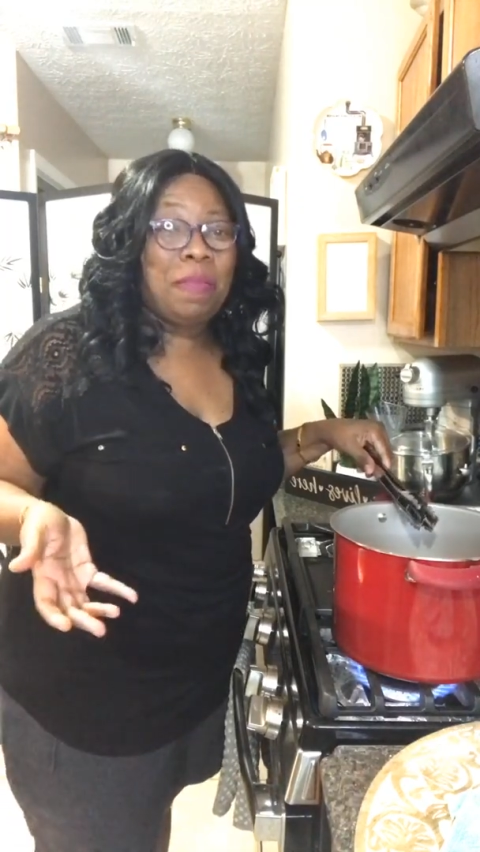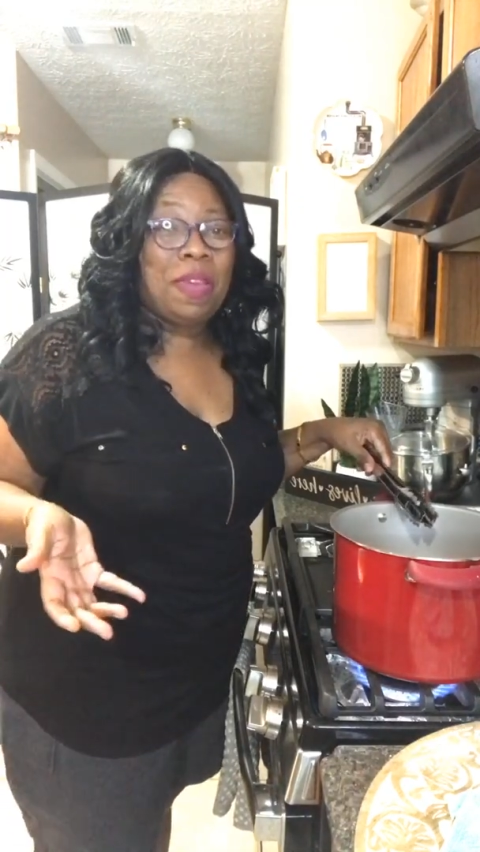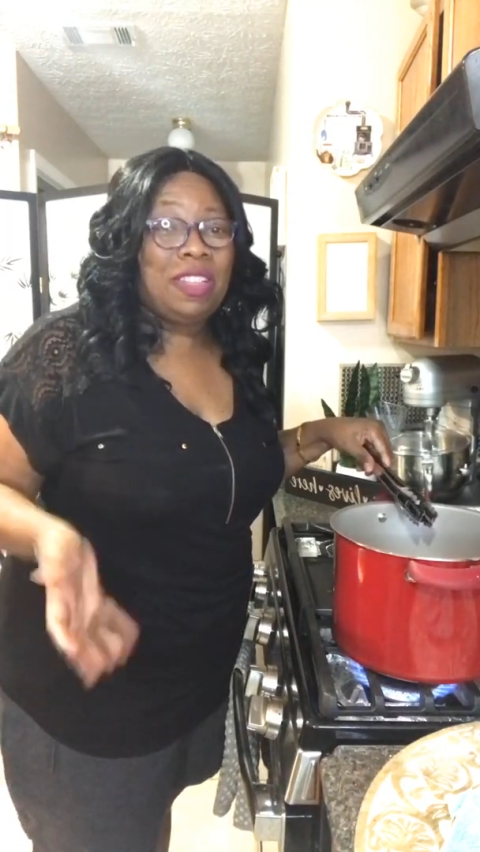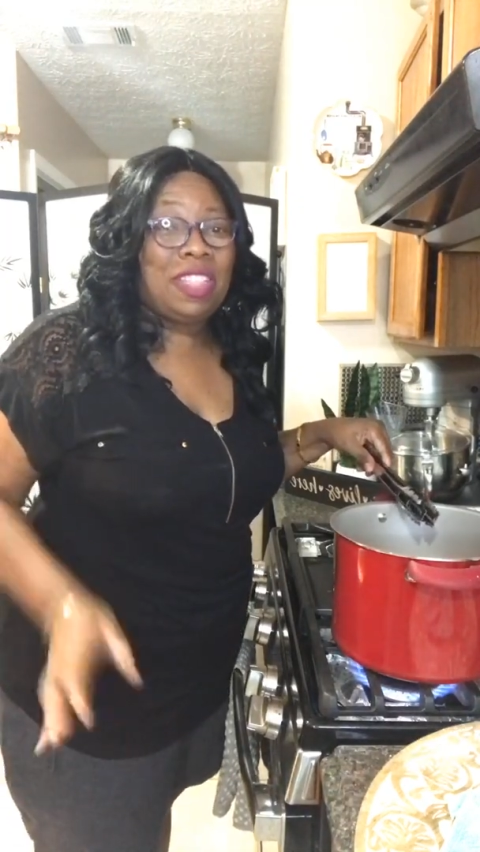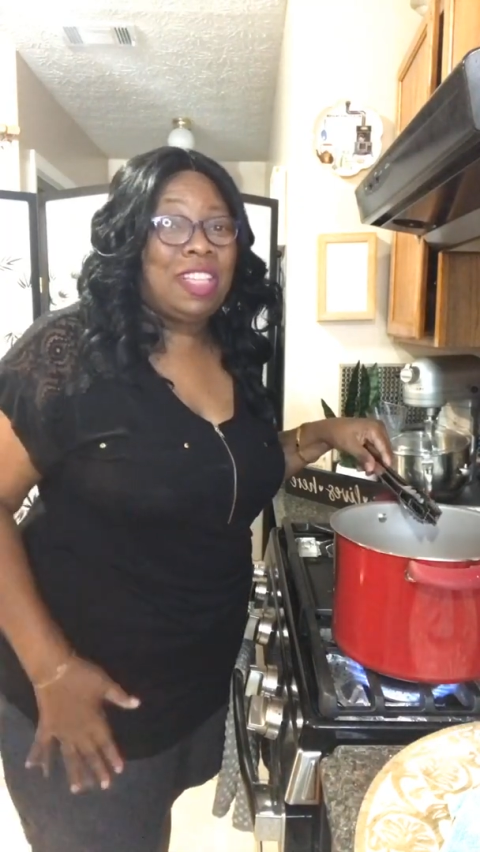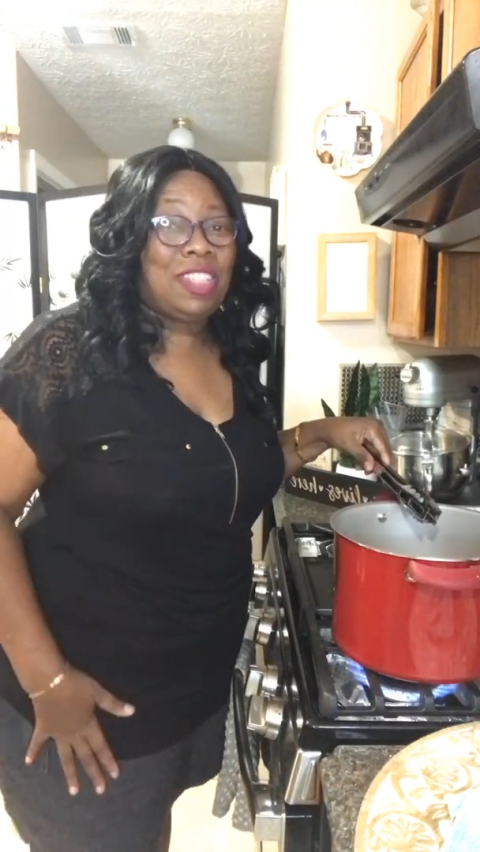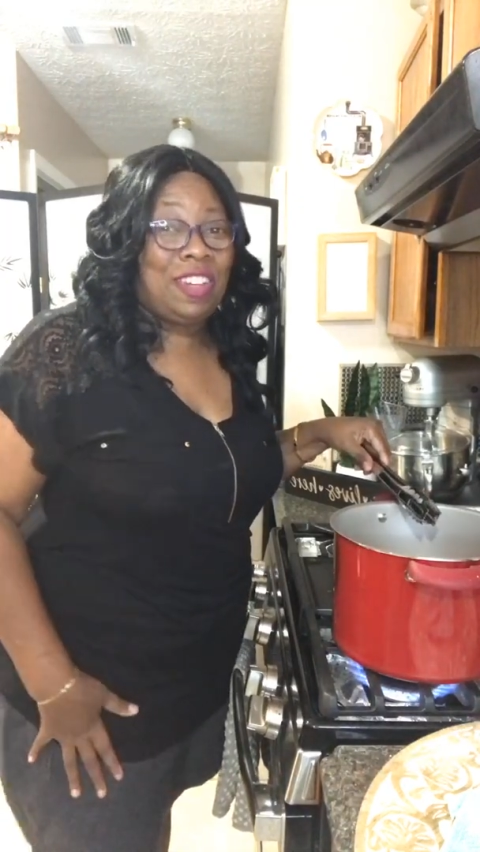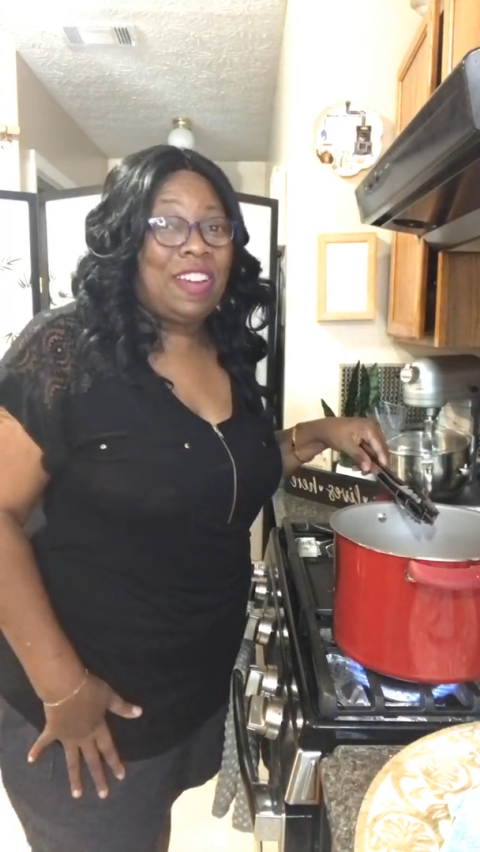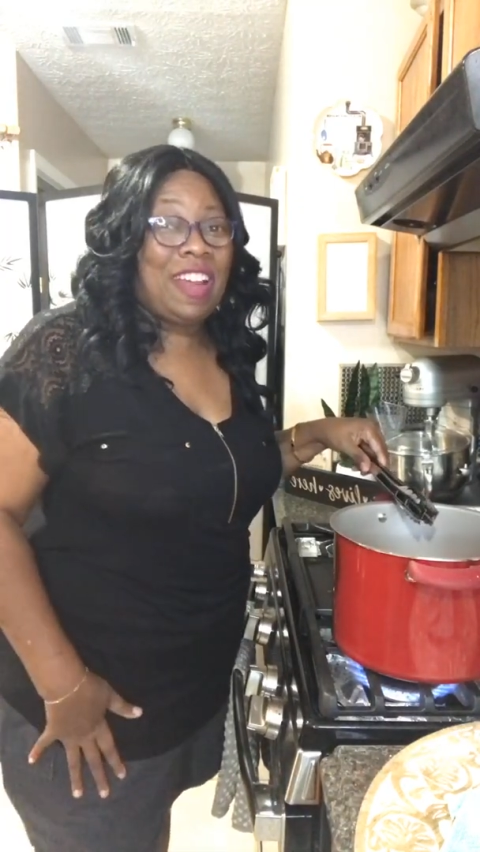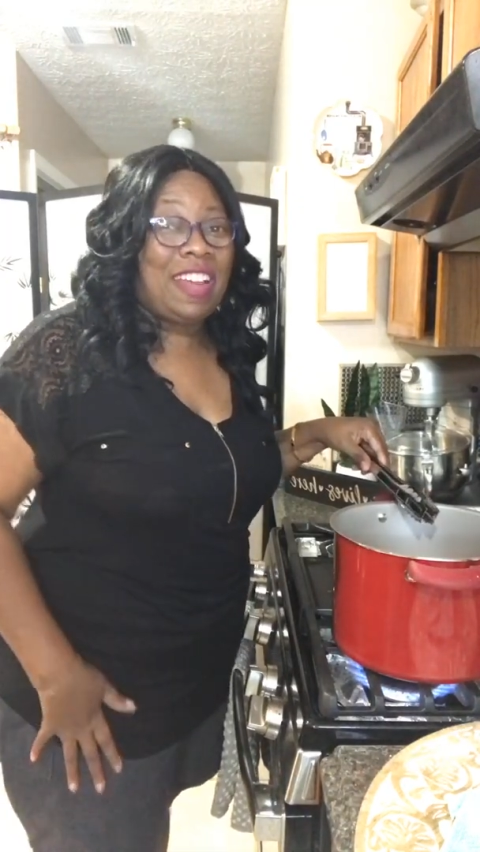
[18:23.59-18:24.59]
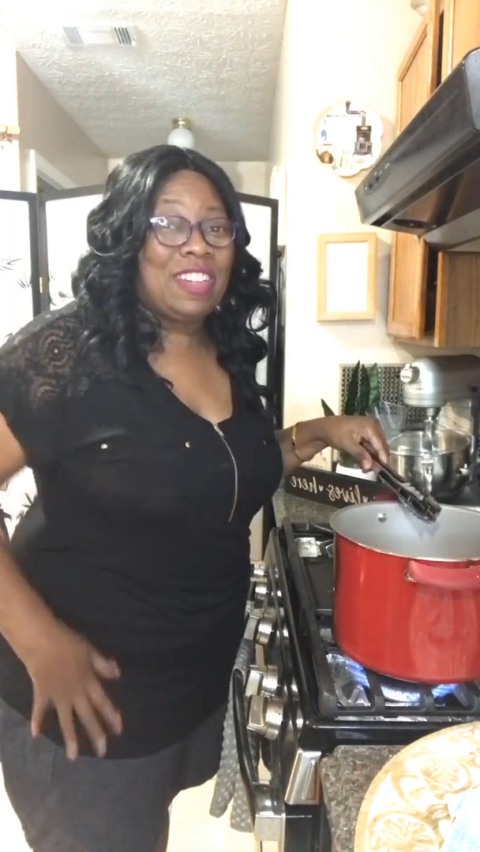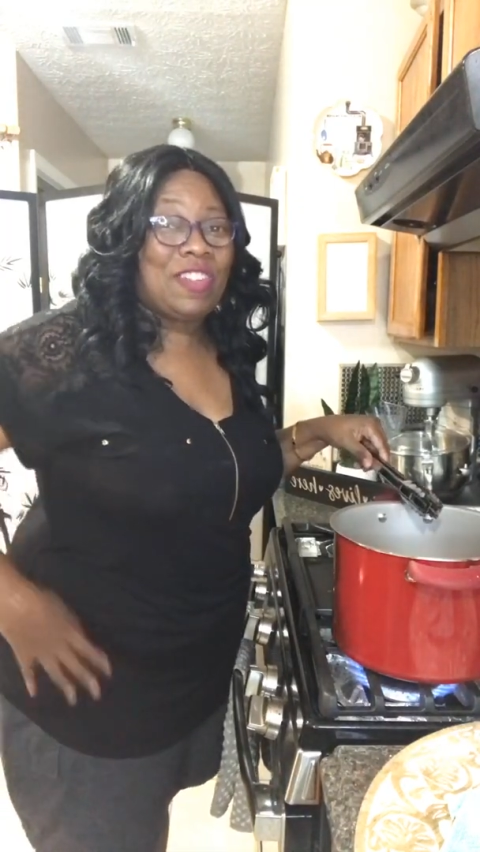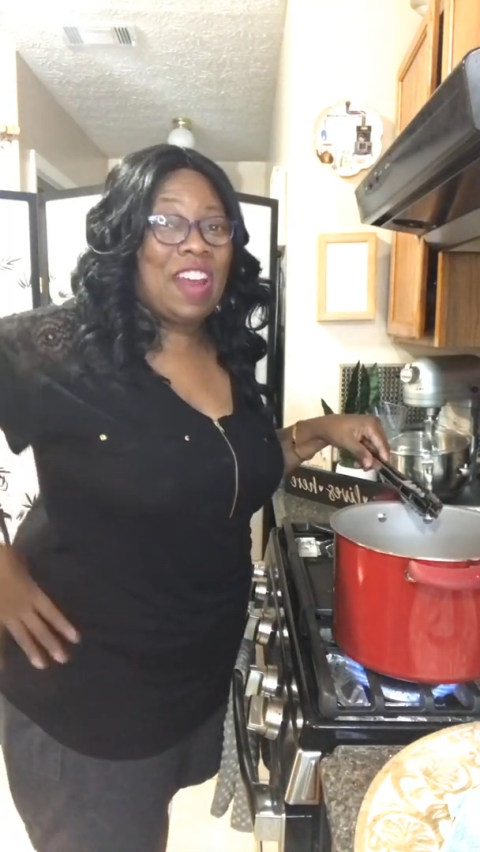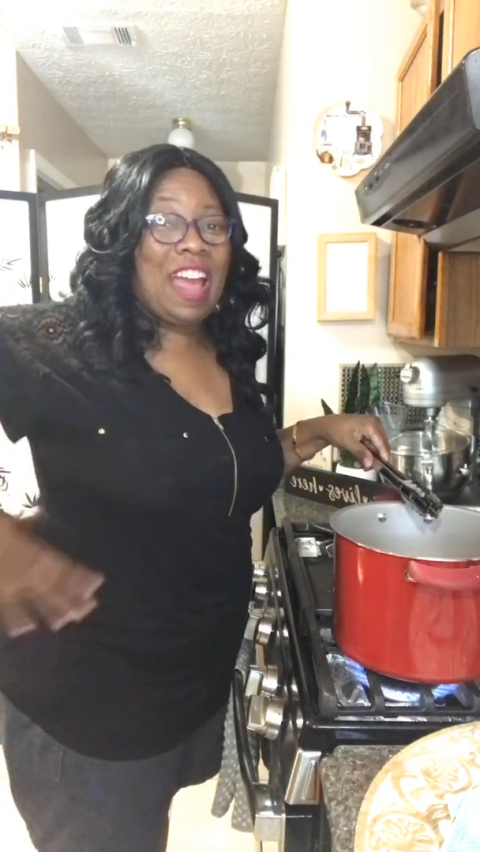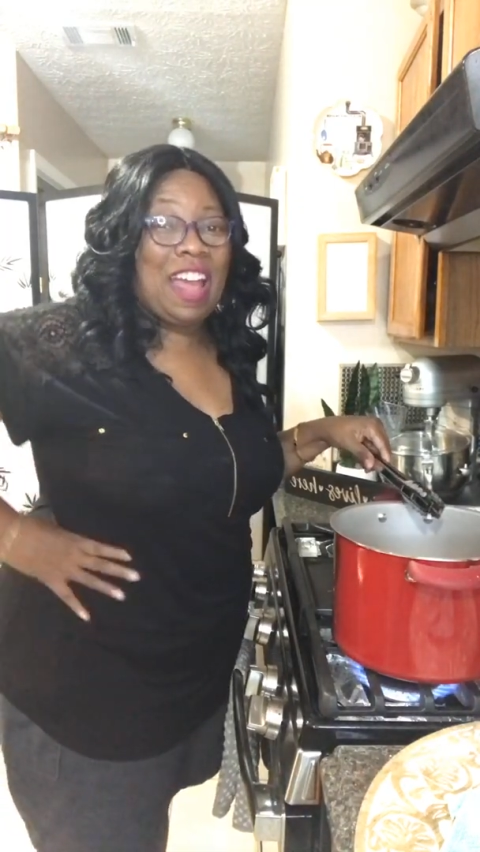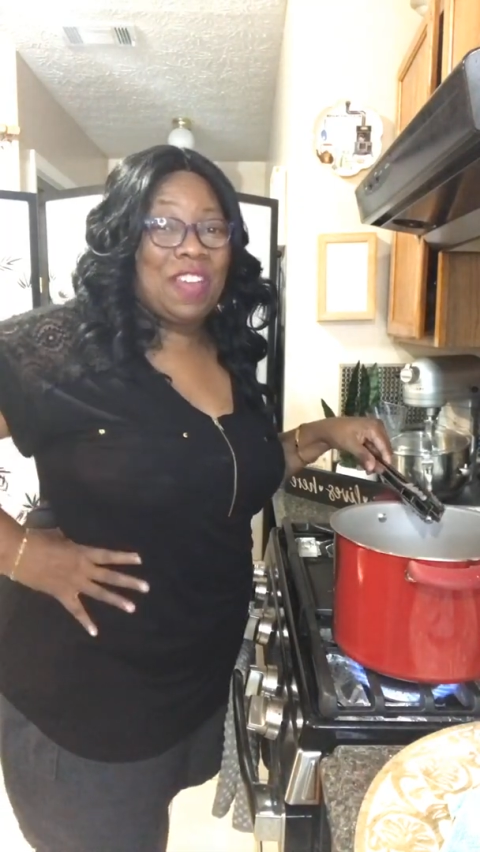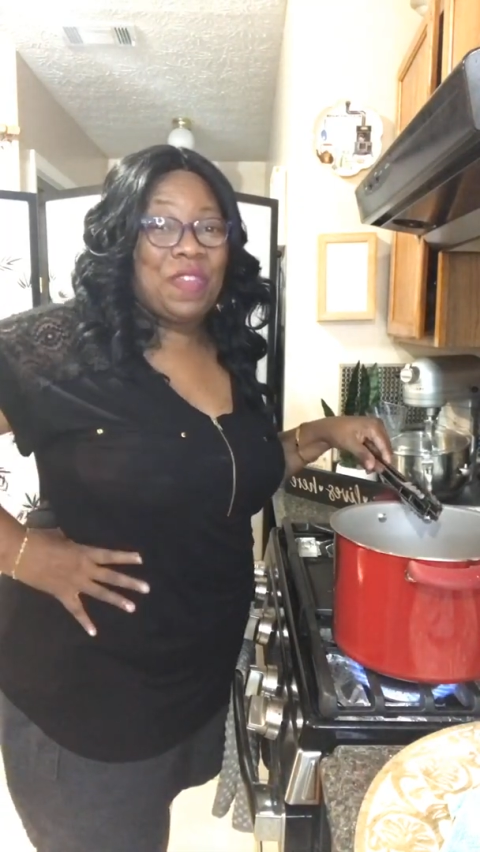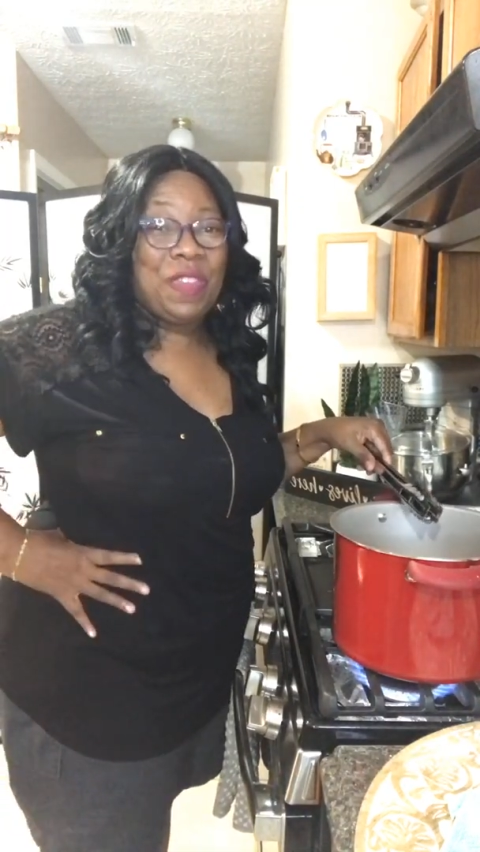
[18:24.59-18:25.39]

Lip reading: to be teaching her how to drive.